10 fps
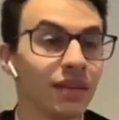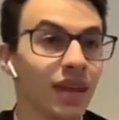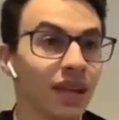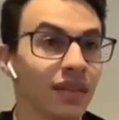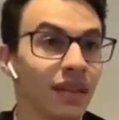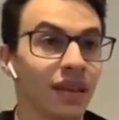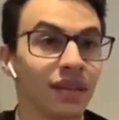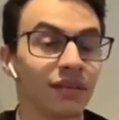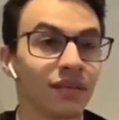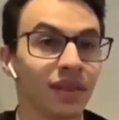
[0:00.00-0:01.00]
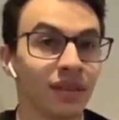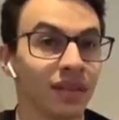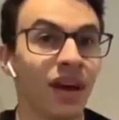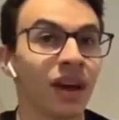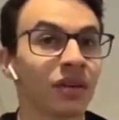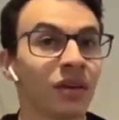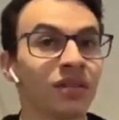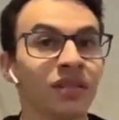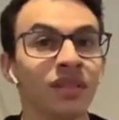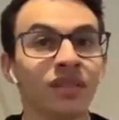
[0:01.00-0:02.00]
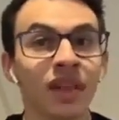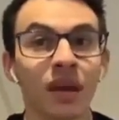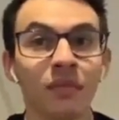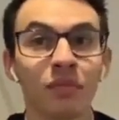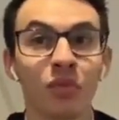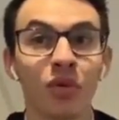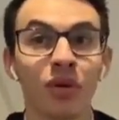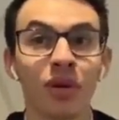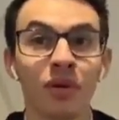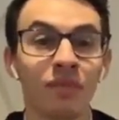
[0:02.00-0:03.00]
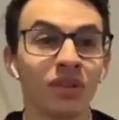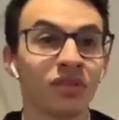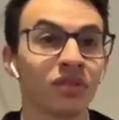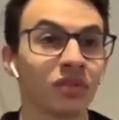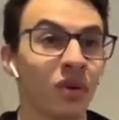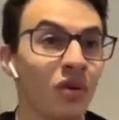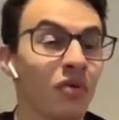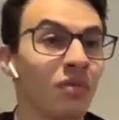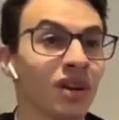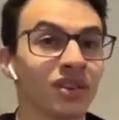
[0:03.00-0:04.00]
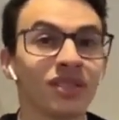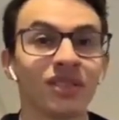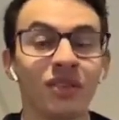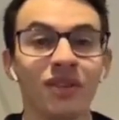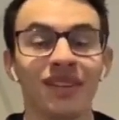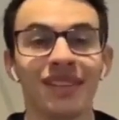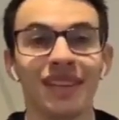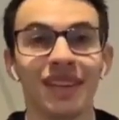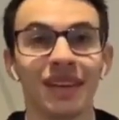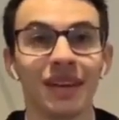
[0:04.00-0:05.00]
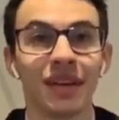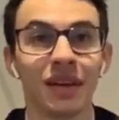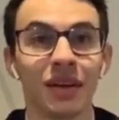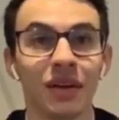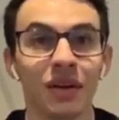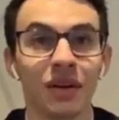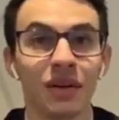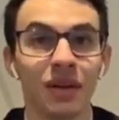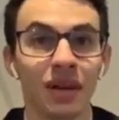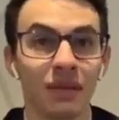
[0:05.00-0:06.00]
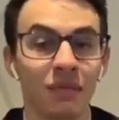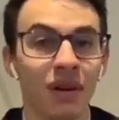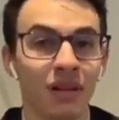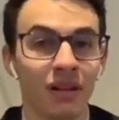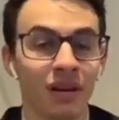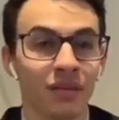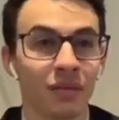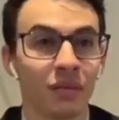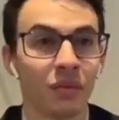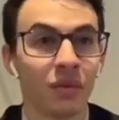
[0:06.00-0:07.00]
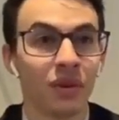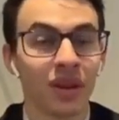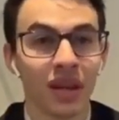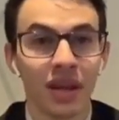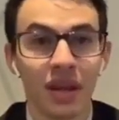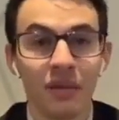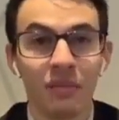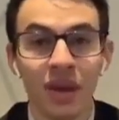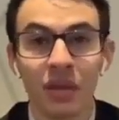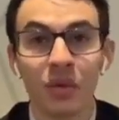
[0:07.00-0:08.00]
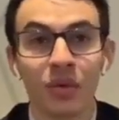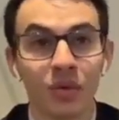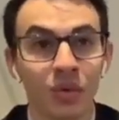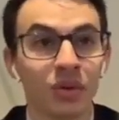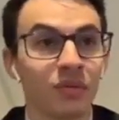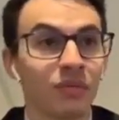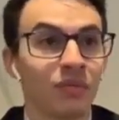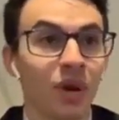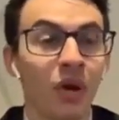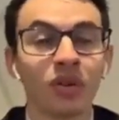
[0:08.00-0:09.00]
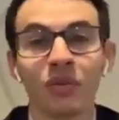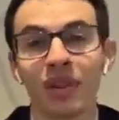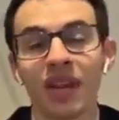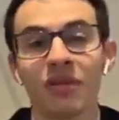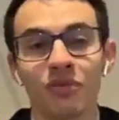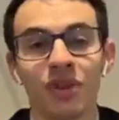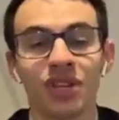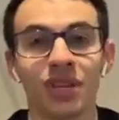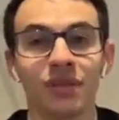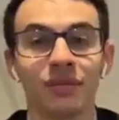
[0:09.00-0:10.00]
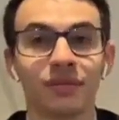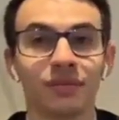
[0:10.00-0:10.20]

That the, the diagnosis that brought me so much uncertainty in my life would be the would ultimately enrich it.